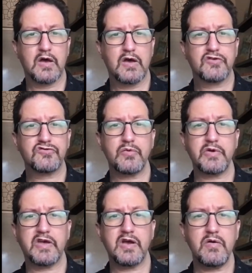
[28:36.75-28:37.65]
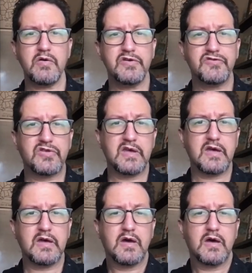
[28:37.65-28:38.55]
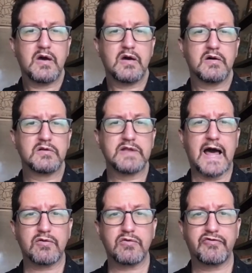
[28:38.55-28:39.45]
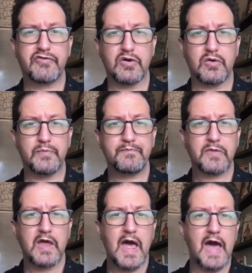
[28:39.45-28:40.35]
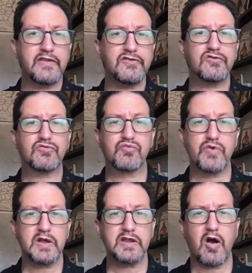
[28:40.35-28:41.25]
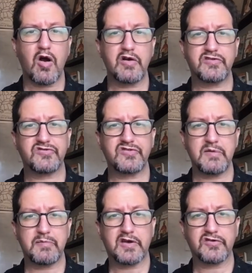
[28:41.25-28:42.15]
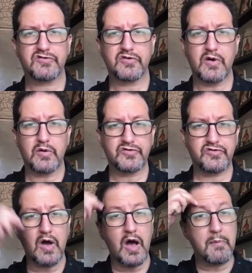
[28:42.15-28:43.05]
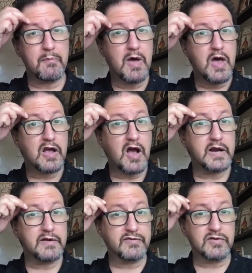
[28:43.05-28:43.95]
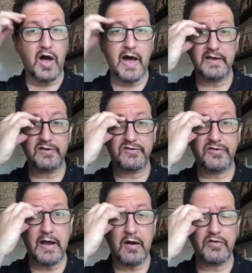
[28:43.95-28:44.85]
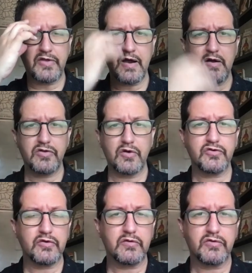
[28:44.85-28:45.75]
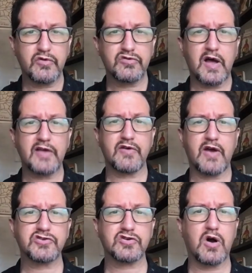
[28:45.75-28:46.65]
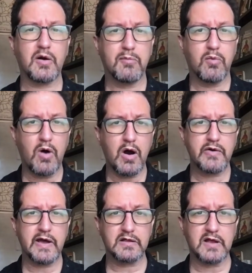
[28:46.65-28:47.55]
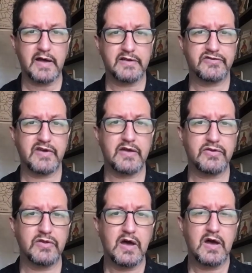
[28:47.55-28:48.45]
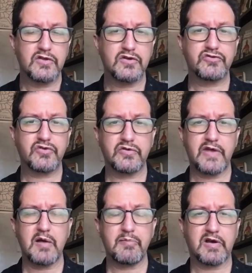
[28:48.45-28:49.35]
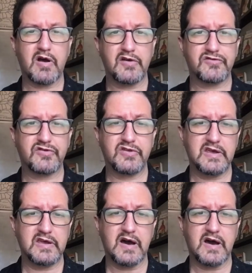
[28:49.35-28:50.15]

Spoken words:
So here is the lateral view, and this is really hard to see because of those kind of lines that are there. Those lines are actually called moire lines, and those are there because the